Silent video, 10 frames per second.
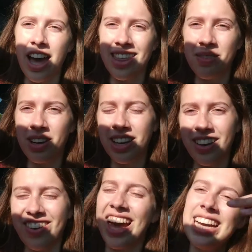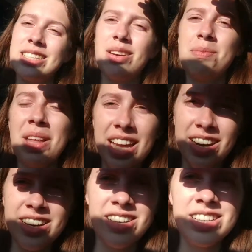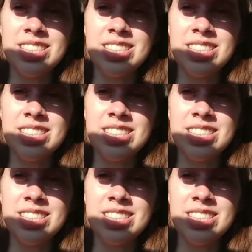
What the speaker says: I think we're gonna go get ice cream later.